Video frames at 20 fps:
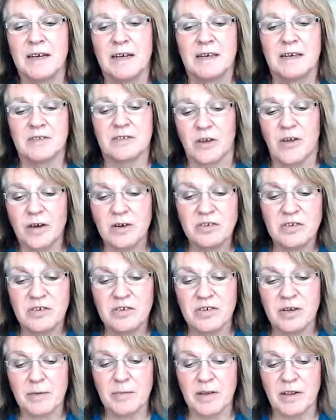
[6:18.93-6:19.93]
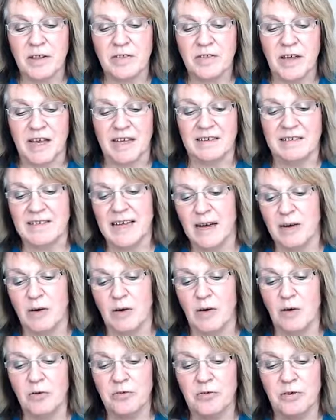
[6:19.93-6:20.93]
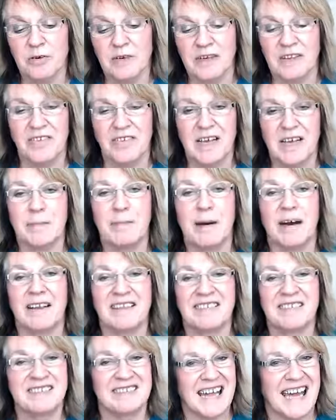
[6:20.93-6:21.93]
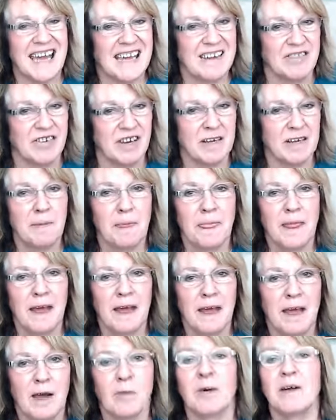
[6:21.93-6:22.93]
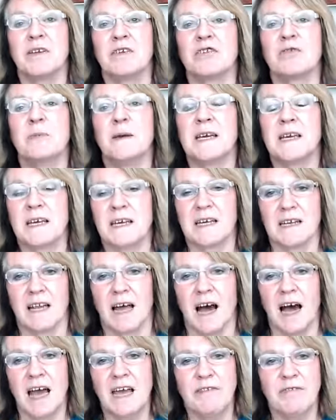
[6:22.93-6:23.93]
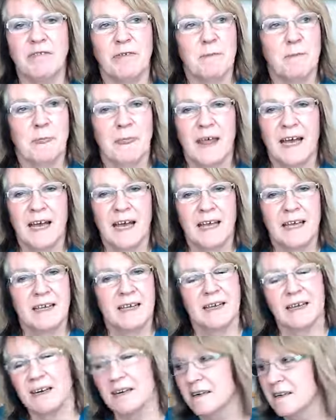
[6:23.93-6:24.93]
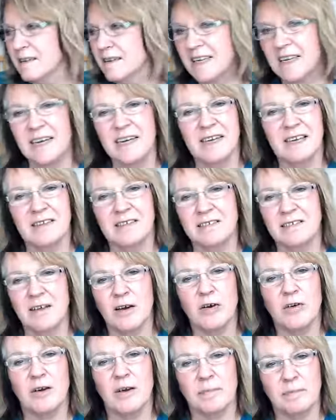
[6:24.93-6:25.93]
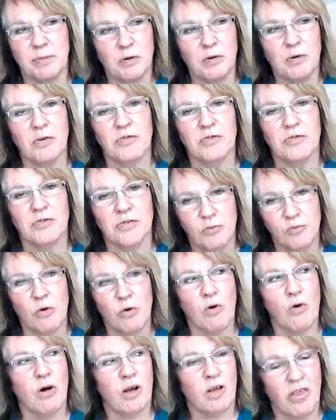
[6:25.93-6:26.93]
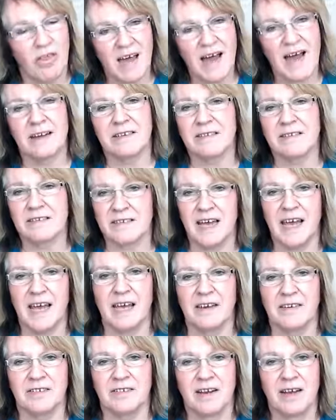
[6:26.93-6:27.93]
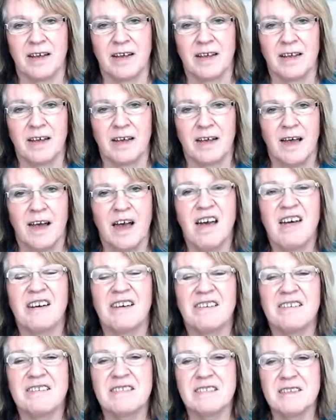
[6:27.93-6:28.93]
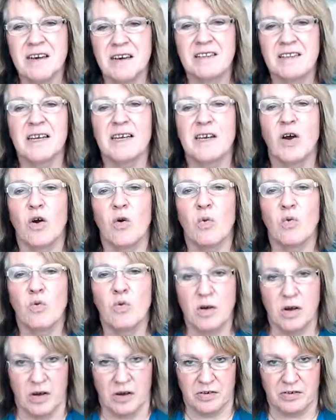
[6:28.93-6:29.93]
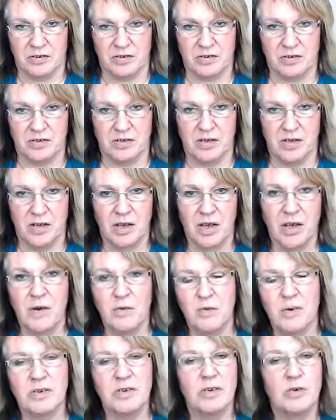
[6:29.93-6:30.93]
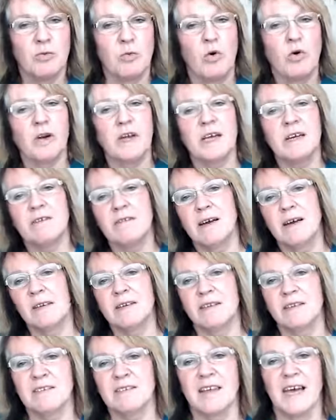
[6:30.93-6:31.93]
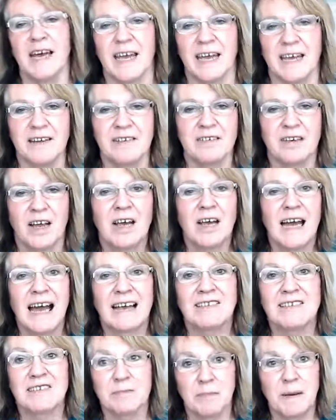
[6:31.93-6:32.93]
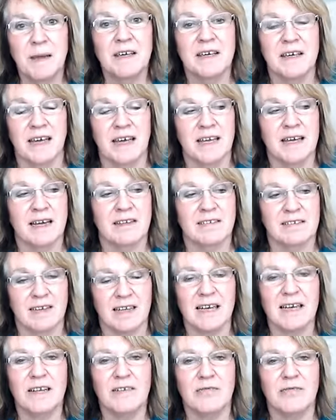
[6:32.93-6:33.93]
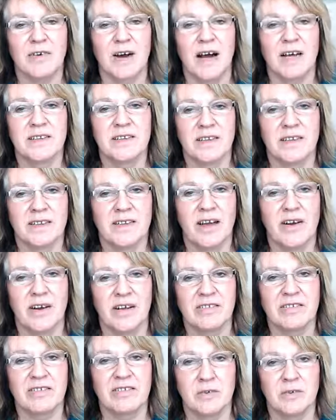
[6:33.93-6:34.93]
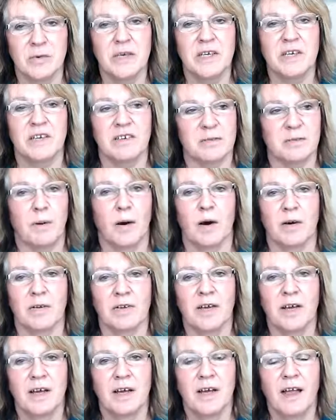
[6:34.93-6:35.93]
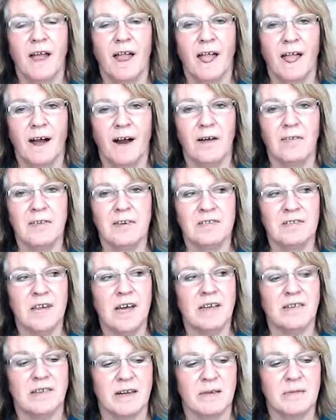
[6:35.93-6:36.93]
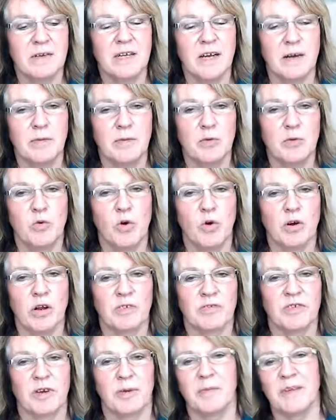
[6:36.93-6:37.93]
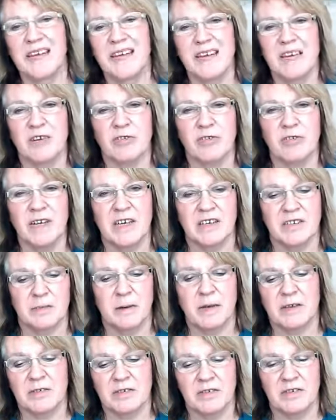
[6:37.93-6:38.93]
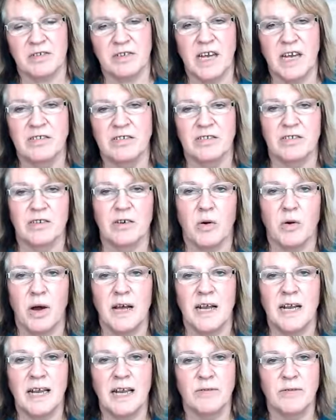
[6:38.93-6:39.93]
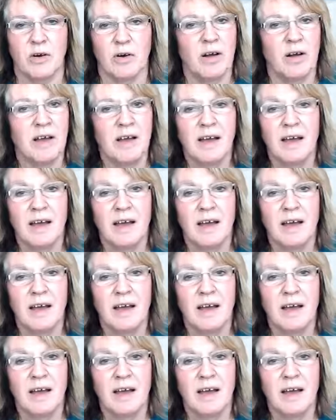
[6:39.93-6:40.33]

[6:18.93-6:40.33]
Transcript: So those are some of the things. Now, also I'm going to think about staging. When you're speaking live, yeah, it is so important to walk that stage. There is nothing worse when you're walking around a stage speaking and suddenly find that there is a squeaky spot on the stage. Every time you walk on something, it creaks because the stage isn't quite level.